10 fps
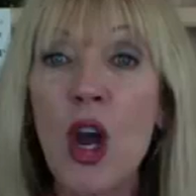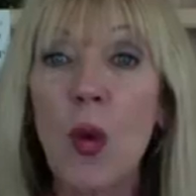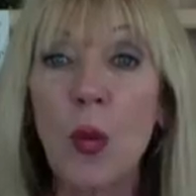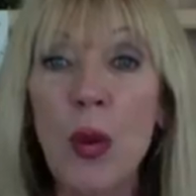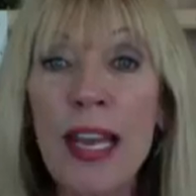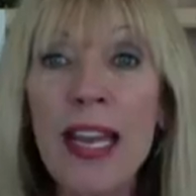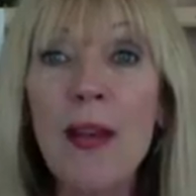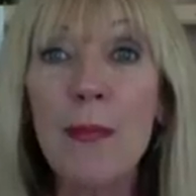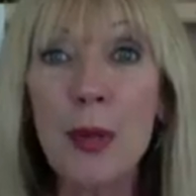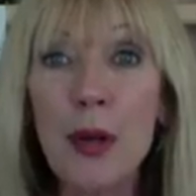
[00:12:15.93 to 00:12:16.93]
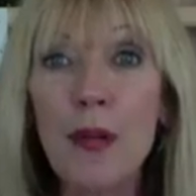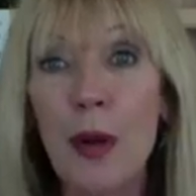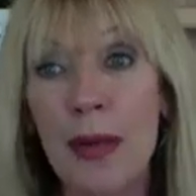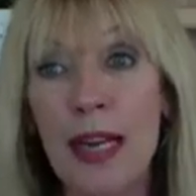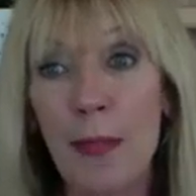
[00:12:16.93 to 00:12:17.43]
we move
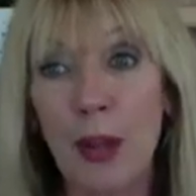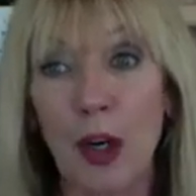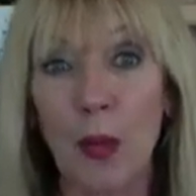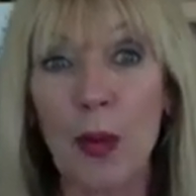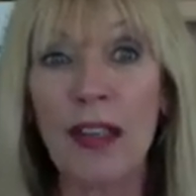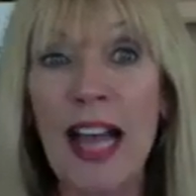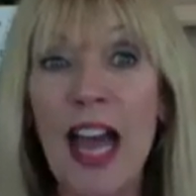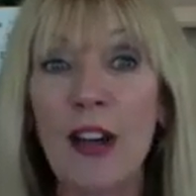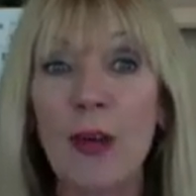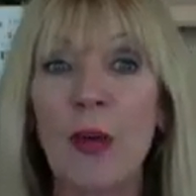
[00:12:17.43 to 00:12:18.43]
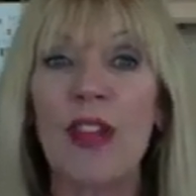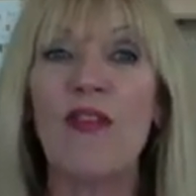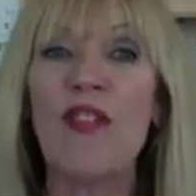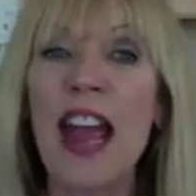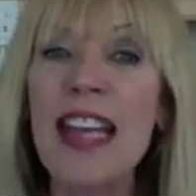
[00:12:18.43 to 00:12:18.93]
women up the career ladder with
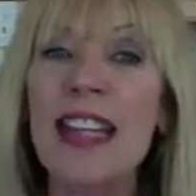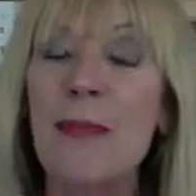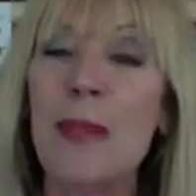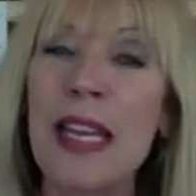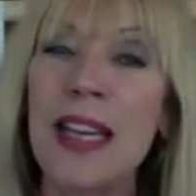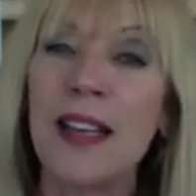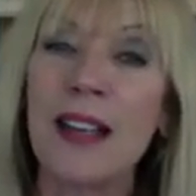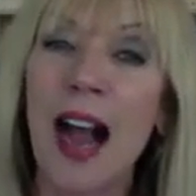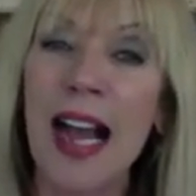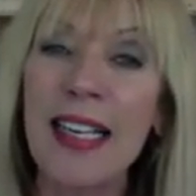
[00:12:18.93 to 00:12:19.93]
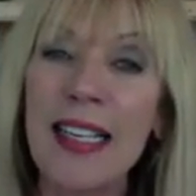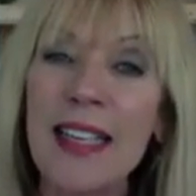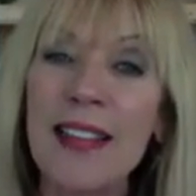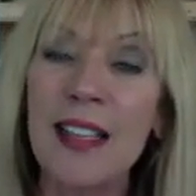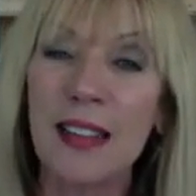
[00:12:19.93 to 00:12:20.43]
faith being
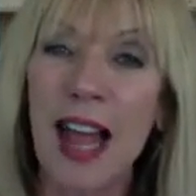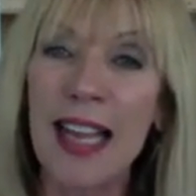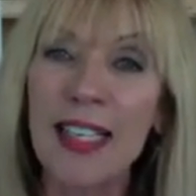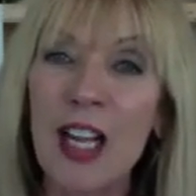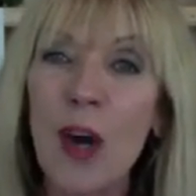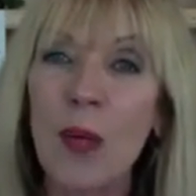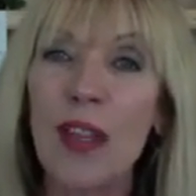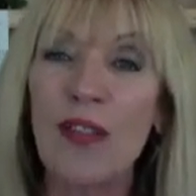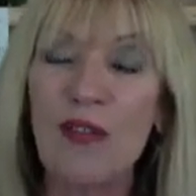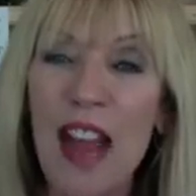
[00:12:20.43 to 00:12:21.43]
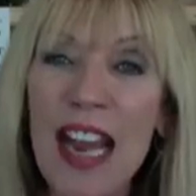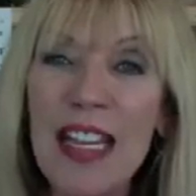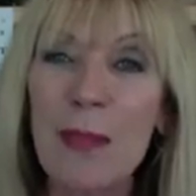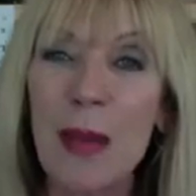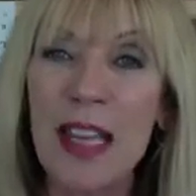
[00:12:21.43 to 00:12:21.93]
guiding light, with
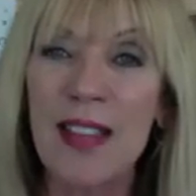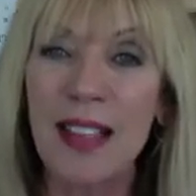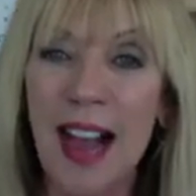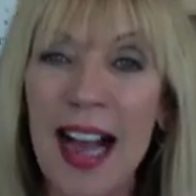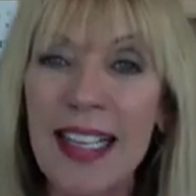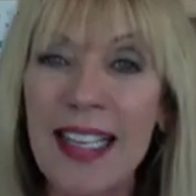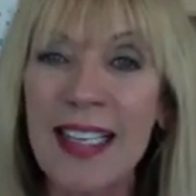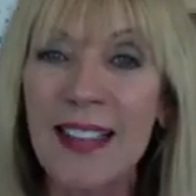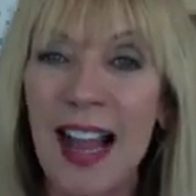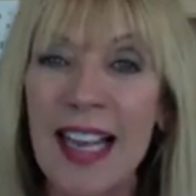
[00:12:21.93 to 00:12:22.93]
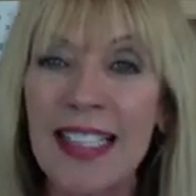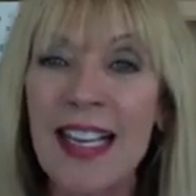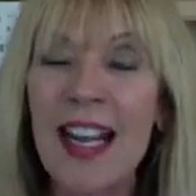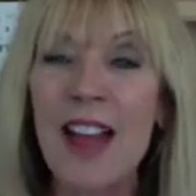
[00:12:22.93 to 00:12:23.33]
faith being the guiding light.